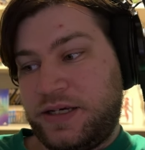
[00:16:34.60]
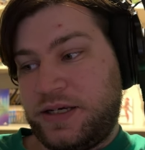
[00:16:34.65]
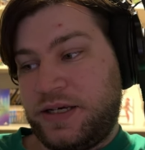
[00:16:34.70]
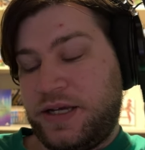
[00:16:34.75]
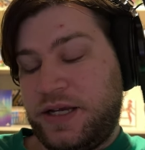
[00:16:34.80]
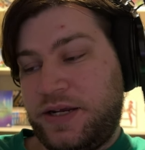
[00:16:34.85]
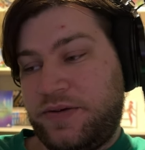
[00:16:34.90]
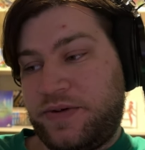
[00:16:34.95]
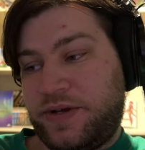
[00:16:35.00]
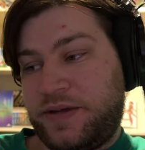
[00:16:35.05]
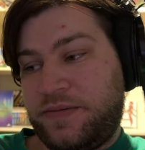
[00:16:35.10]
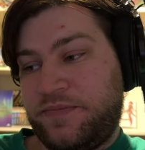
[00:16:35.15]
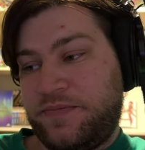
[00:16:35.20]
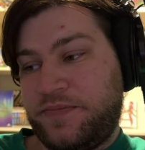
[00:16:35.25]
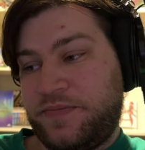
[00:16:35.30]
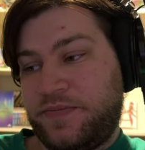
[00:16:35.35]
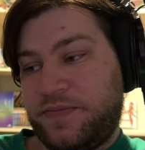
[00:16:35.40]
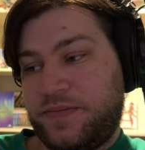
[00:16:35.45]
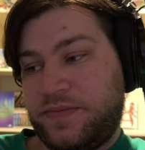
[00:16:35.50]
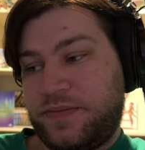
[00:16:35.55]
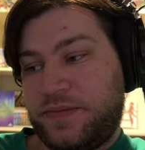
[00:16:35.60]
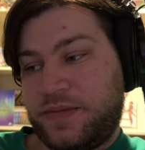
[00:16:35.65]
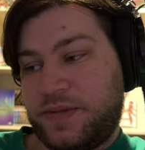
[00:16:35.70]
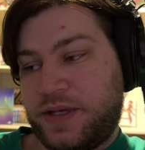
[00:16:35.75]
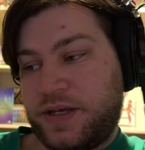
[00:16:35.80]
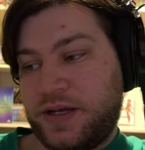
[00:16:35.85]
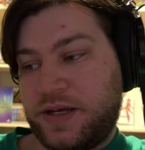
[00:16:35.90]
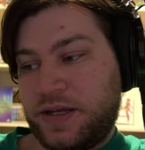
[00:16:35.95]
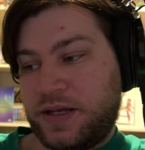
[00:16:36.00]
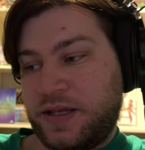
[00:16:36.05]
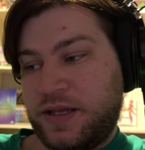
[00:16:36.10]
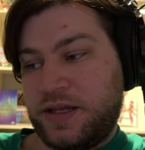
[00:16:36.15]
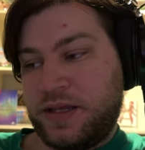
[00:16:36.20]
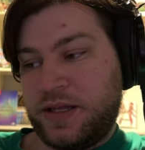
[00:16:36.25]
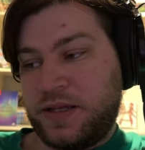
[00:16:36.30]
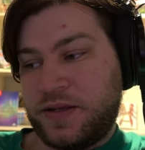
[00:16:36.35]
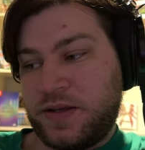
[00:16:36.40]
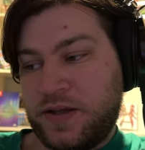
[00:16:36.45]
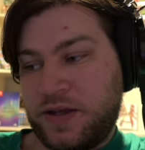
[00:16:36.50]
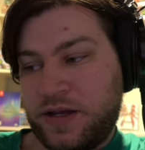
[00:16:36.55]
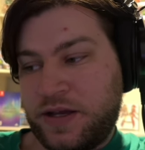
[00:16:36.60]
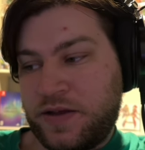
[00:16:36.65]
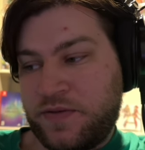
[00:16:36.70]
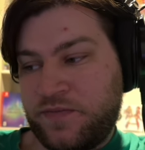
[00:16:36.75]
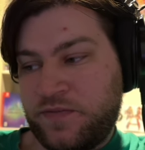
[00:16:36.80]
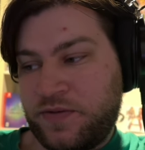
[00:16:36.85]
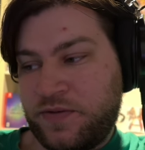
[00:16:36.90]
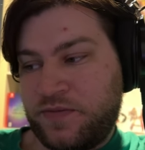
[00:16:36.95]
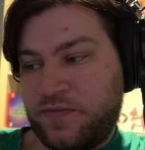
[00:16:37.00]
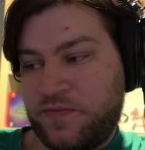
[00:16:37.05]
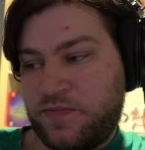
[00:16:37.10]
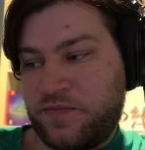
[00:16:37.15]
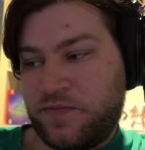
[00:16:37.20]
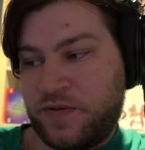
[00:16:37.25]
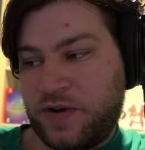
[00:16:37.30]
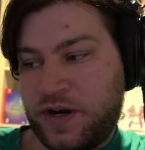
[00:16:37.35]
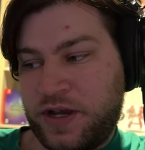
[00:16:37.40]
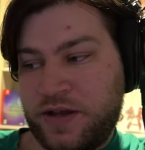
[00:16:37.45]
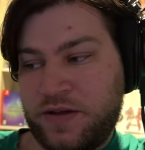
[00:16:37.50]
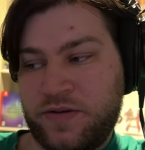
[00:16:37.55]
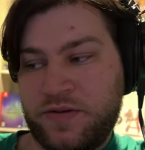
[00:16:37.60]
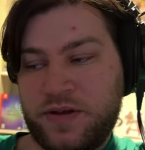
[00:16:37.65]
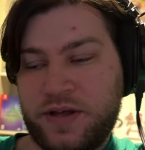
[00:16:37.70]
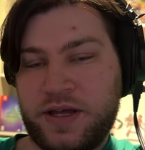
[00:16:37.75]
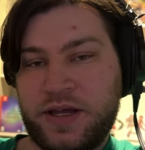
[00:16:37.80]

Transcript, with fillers: Anyway, that's all I got for for now.